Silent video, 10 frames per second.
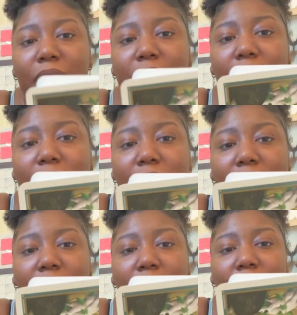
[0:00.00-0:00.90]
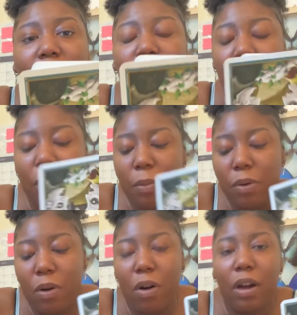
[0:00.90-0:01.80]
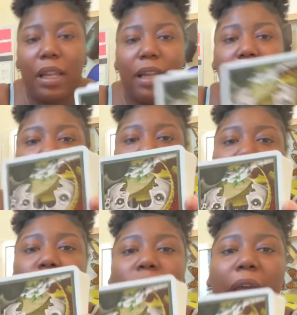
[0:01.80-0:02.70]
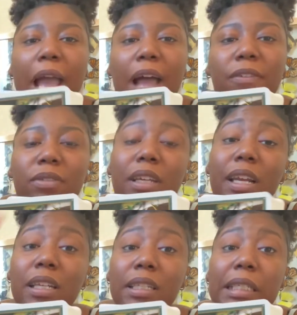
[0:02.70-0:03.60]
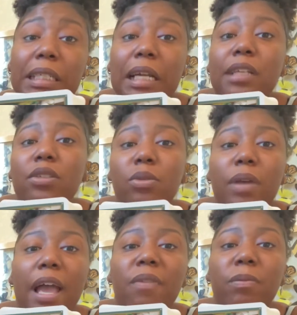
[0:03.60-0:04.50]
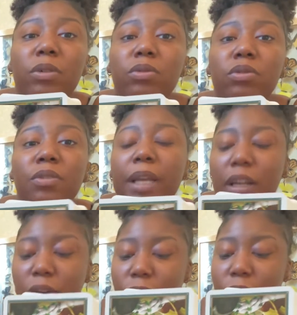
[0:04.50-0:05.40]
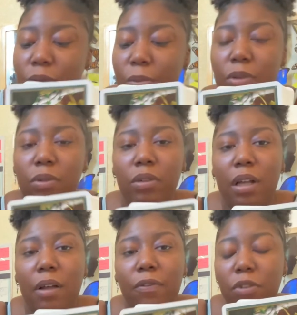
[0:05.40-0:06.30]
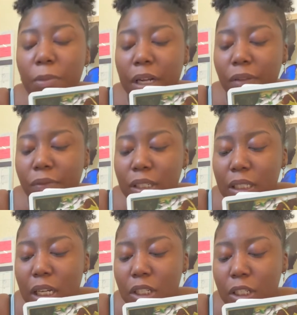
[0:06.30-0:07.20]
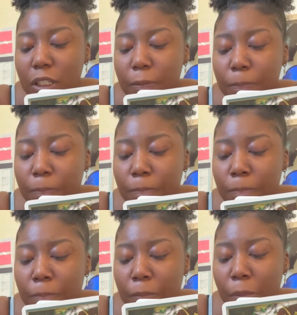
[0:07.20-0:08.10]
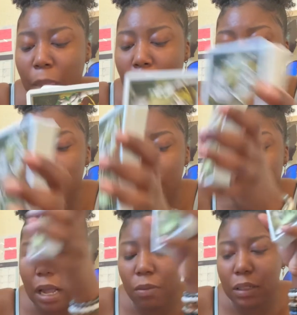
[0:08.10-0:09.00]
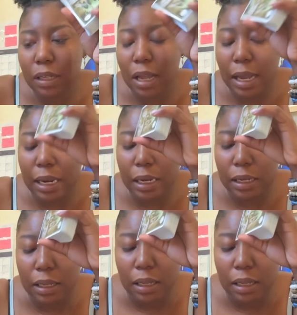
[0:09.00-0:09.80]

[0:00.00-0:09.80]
connected these two people are. Like they're two half, in a sense, like two half moons making a full moon, a full manifestation. But now it's like,